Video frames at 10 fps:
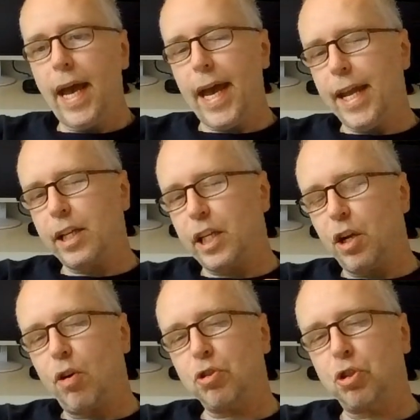And it can
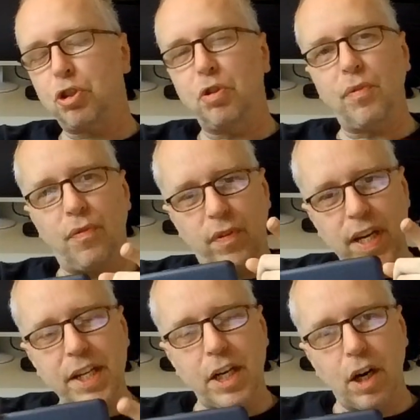also shoot
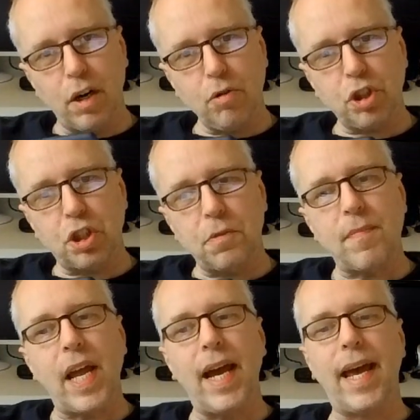videos.
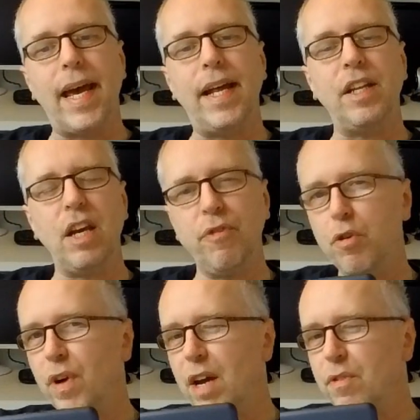And if
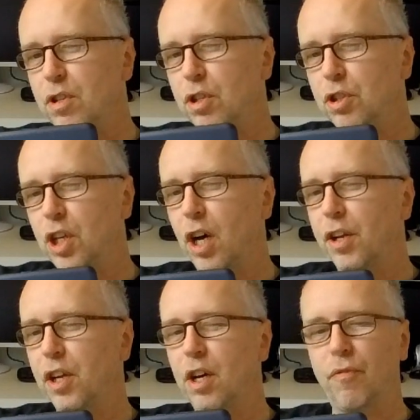you've ever
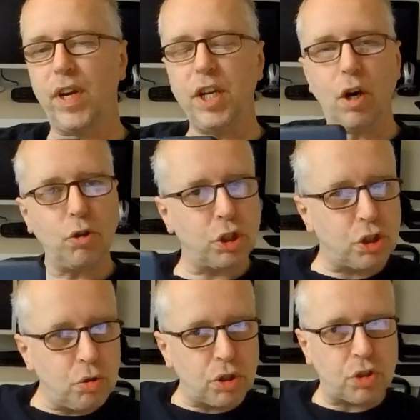done uh, video
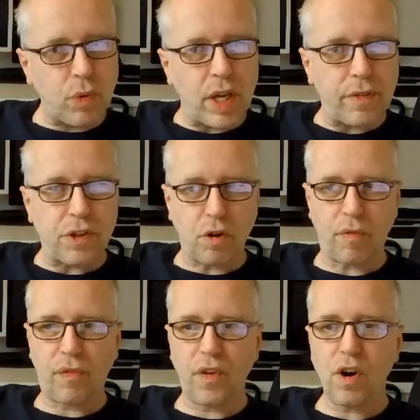shoots with your
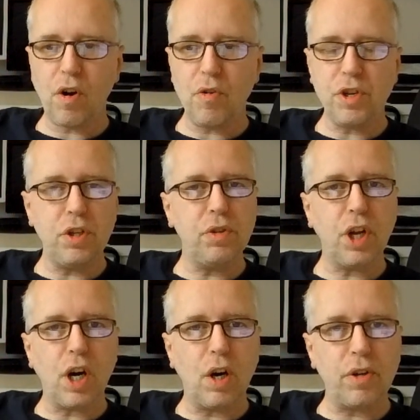phone, you
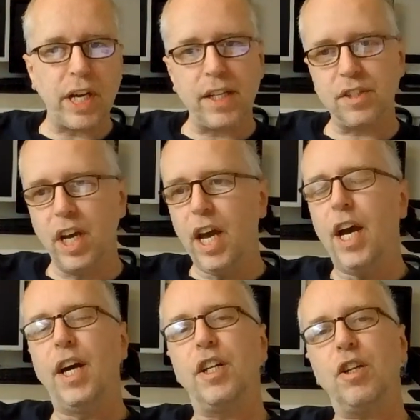know that
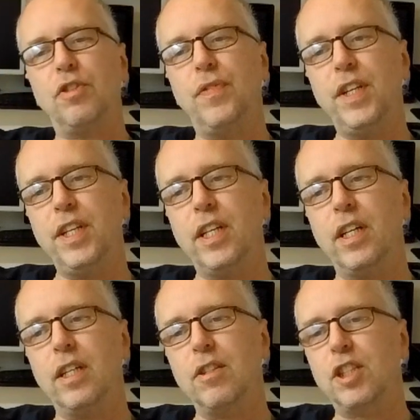those
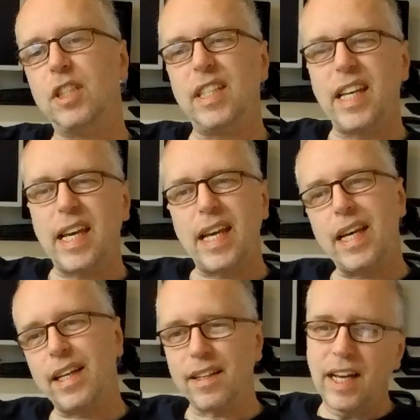videos,
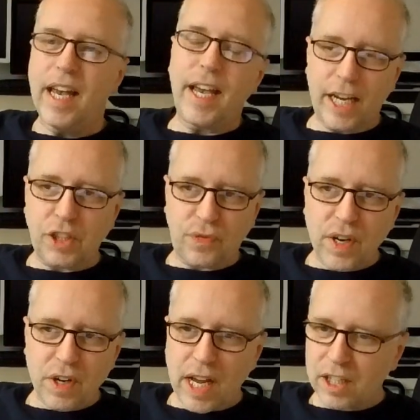yeah, it's
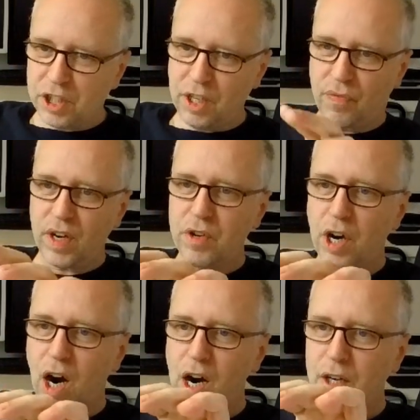very actually very
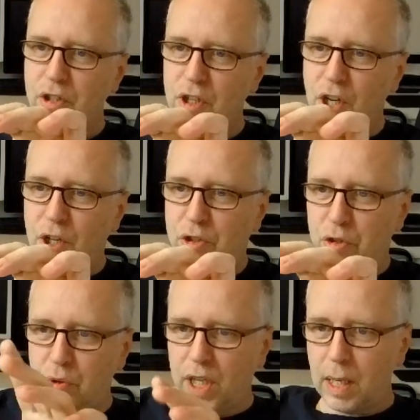hard
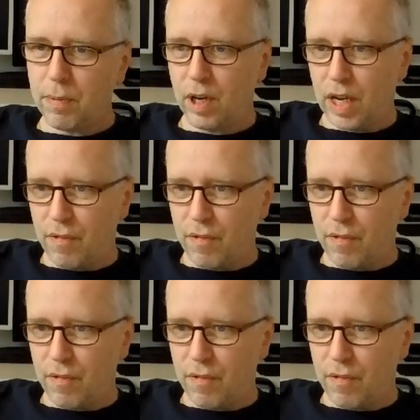to keep a